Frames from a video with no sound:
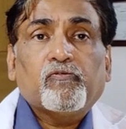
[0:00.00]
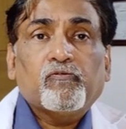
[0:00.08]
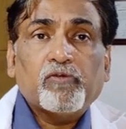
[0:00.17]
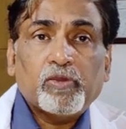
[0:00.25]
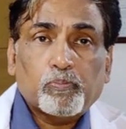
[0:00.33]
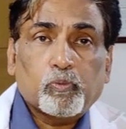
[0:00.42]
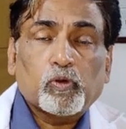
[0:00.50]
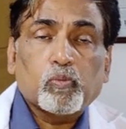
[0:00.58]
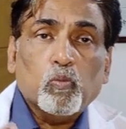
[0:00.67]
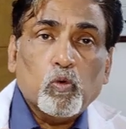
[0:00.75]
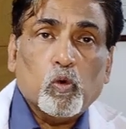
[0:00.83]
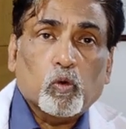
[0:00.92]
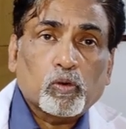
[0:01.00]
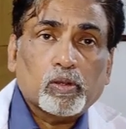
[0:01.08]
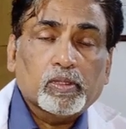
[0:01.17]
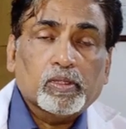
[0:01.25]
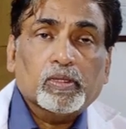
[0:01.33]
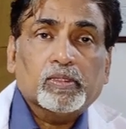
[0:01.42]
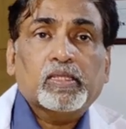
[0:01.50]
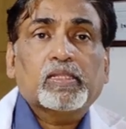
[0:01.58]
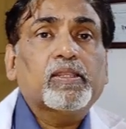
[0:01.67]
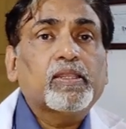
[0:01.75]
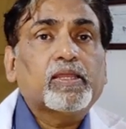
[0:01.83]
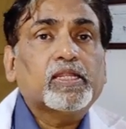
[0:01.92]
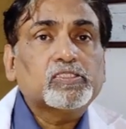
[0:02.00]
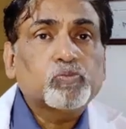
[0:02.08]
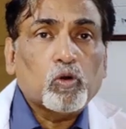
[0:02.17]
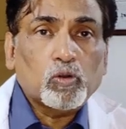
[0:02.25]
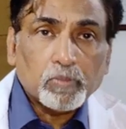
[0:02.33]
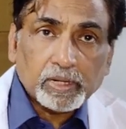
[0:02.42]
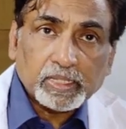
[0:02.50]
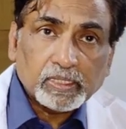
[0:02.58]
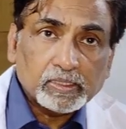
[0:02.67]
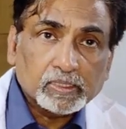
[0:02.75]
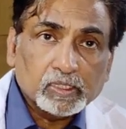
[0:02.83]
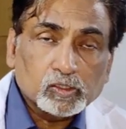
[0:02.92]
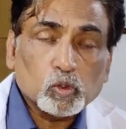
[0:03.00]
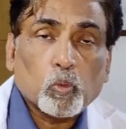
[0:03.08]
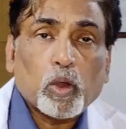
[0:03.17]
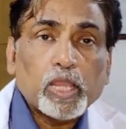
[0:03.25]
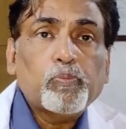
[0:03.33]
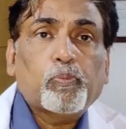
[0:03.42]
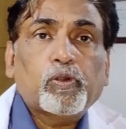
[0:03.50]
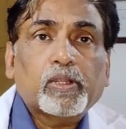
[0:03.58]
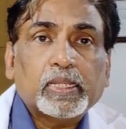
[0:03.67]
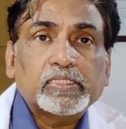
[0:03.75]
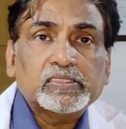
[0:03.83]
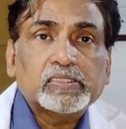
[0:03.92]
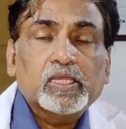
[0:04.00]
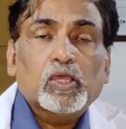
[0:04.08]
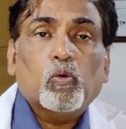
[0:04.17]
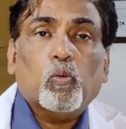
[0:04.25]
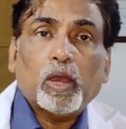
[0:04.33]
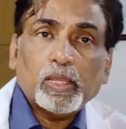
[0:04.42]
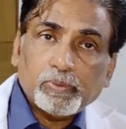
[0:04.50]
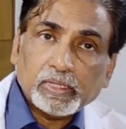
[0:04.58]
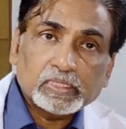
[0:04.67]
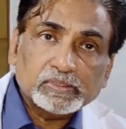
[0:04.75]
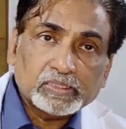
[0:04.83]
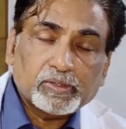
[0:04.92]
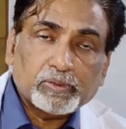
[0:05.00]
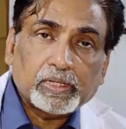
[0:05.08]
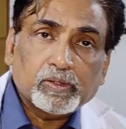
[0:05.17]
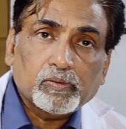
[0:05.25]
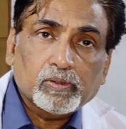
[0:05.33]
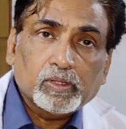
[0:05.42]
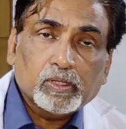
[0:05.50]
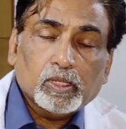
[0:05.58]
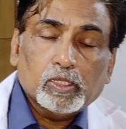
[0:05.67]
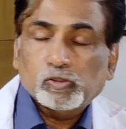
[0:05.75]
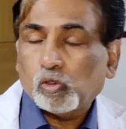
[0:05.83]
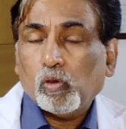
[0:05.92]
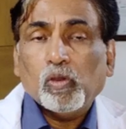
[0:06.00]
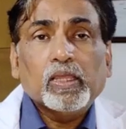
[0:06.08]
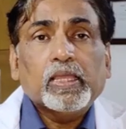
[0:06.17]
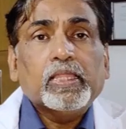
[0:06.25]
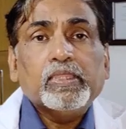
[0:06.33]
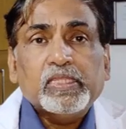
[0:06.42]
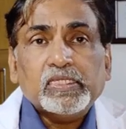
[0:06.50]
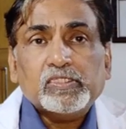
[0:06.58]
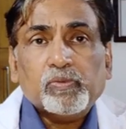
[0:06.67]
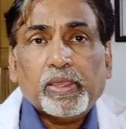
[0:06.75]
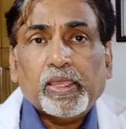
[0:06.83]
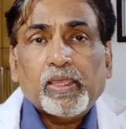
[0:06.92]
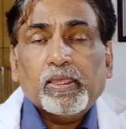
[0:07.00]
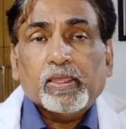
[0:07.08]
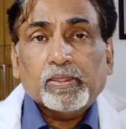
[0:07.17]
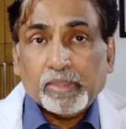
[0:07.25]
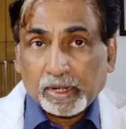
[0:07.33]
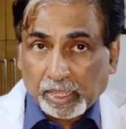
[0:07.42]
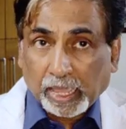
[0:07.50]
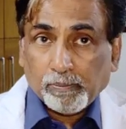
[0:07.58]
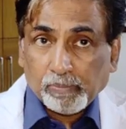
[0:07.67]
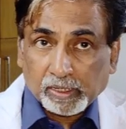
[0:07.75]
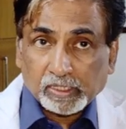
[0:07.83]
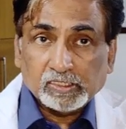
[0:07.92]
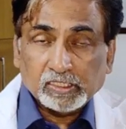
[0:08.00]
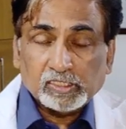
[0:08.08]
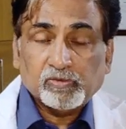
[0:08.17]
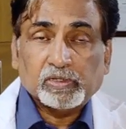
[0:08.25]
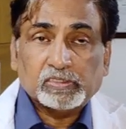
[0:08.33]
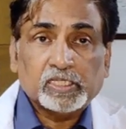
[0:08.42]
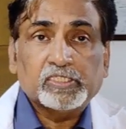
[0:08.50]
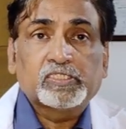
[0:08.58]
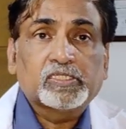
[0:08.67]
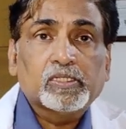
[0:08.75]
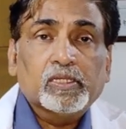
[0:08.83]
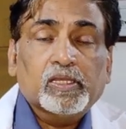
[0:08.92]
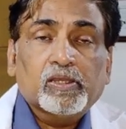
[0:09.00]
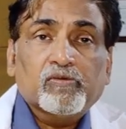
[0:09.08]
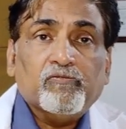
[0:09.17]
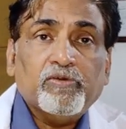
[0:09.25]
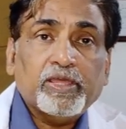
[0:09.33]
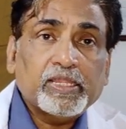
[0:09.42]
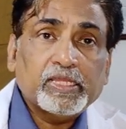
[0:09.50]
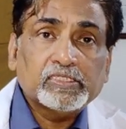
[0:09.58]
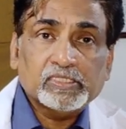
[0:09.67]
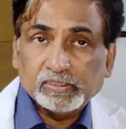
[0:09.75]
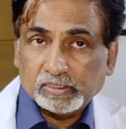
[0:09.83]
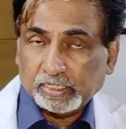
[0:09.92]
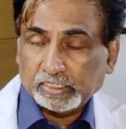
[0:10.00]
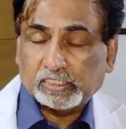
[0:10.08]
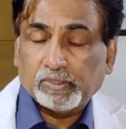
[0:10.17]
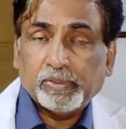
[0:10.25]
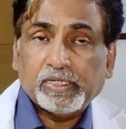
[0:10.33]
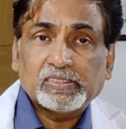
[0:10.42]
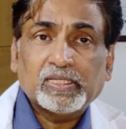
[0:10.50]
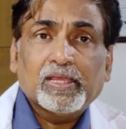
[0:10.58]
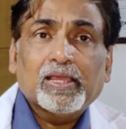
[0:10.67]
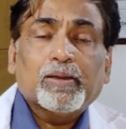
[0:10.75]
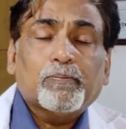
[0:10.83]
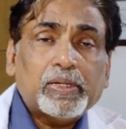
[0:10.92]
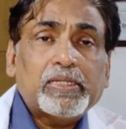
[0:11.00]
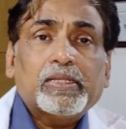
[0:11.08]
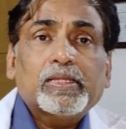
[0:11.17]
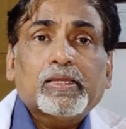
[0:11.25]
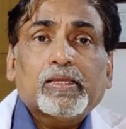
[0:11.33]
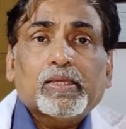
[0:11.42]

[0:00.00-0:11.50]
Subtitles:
we put more, the clinic gets more money. So why put less? Why be conservative? So this way, there can be reasons for such variations in estimates. But